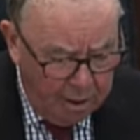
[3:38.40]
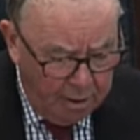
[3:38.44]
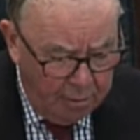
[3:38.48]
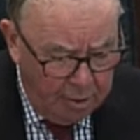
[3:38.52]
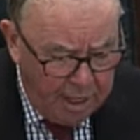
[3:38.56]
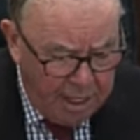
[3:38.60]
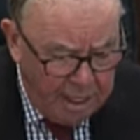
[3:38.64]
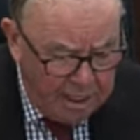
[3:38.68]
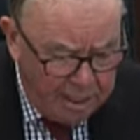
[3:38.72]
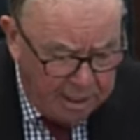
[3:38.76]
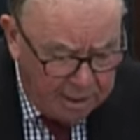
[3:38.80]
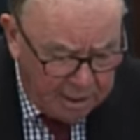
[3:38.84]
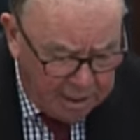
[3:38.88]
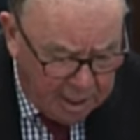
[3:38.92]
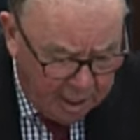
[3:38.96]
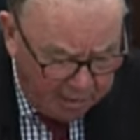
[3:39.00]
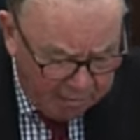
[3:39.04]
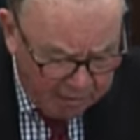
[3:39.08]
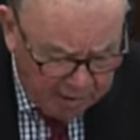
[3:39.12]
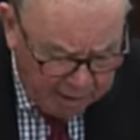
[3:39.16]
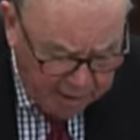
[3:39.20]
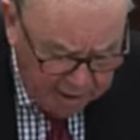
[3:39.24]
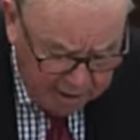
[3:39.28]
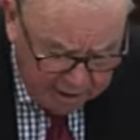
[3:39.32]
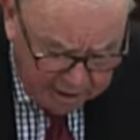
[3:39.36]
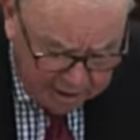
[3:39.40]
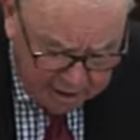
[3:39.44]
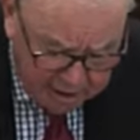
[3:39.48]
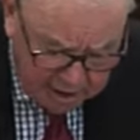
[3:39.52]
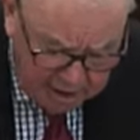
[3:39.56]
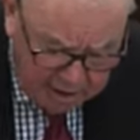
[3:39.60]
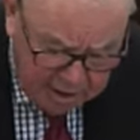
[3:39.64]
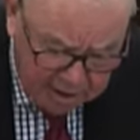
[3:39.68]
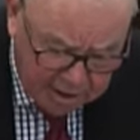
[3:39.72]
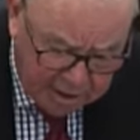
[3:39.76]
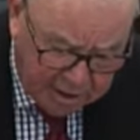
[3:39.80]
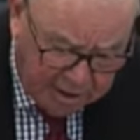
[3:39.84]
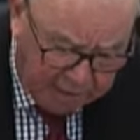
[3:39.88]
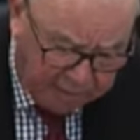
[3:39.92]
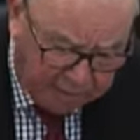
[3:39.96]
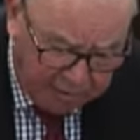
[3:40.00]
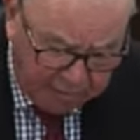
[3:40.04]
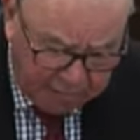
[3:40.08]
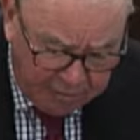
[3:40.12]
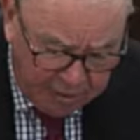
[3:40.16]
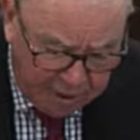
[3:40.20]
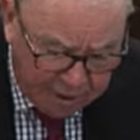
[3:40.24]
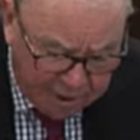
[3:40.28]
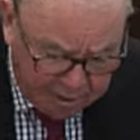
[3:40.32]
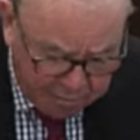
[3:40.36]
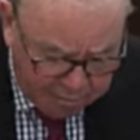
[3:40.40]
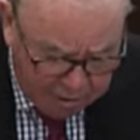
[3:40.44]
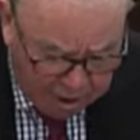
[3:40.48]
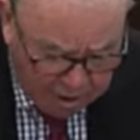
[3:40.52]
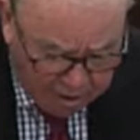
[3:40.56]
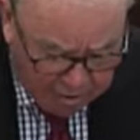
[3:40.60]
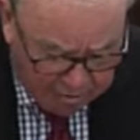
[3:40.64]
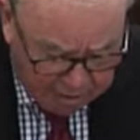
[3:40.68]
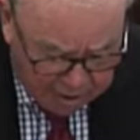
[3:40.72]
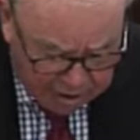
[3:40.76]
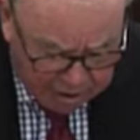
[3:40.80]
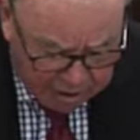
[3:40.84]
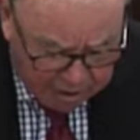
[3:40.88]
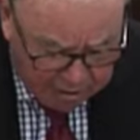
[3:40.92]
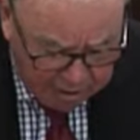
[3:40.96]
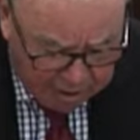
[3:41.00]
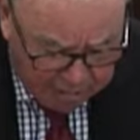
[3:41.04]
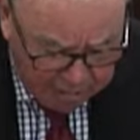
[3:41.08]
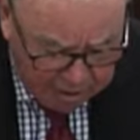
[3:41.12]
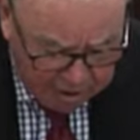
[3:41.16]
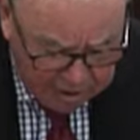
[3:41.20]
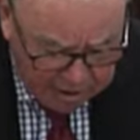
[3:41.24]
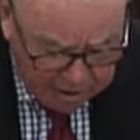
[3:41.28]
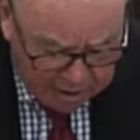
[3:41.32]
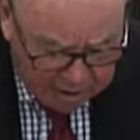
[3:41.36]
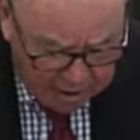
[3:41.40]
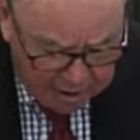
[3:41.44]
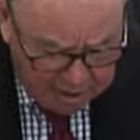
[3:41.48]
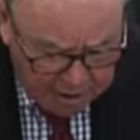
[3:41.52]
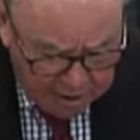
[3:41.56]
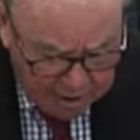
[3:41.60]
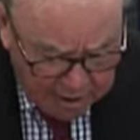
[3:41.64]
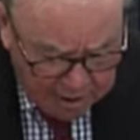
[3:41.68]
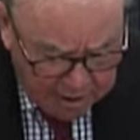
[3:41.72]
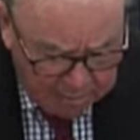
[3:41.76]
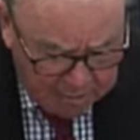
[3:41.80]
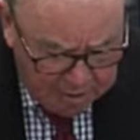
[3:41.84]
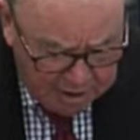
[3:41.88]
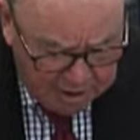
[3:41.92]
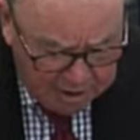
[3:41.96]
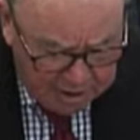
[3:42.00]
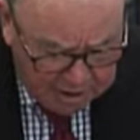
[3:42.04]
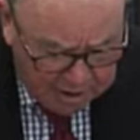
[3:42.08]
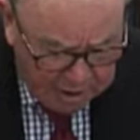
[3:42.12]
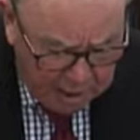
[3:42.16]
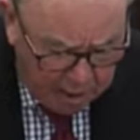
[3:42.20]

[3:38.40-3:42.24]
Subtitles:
When he discovered the existence of the first brokerage agreement, Mr.